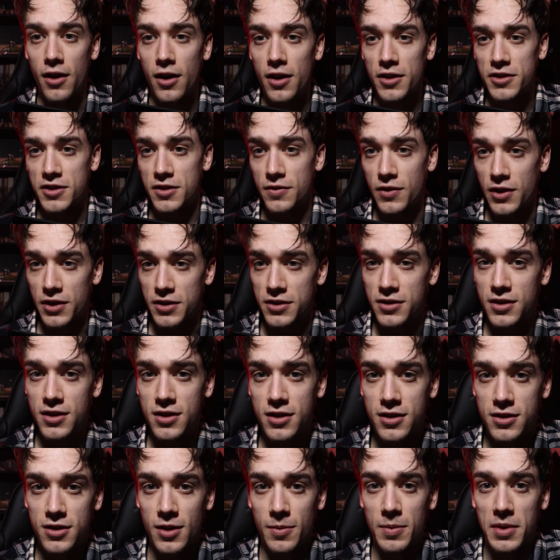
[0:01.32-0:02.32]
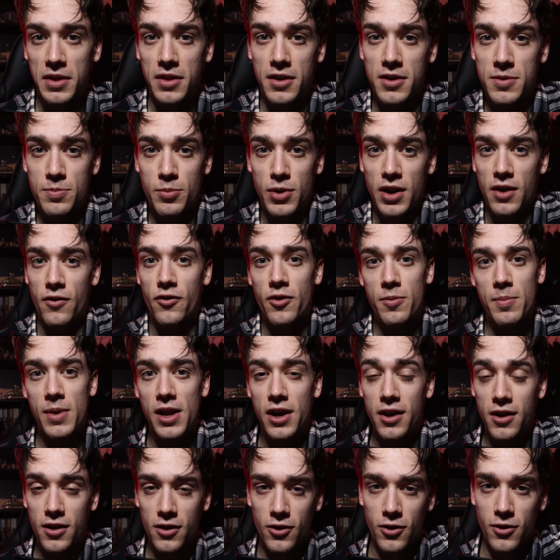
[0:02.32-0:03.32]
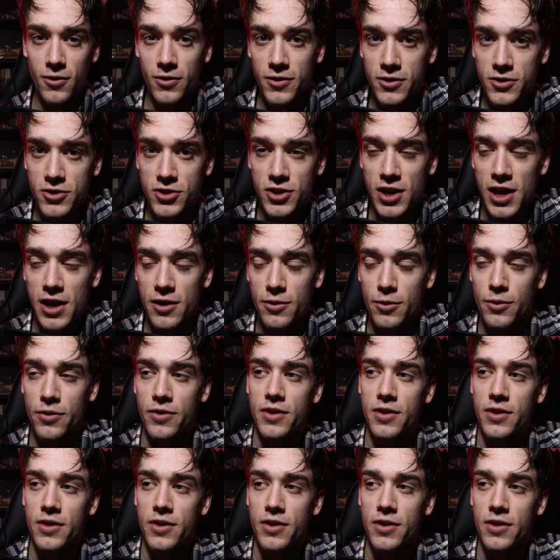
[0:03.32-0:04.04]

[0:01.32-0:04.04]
The Last of Us, this is something that's pretty familiar on the channel.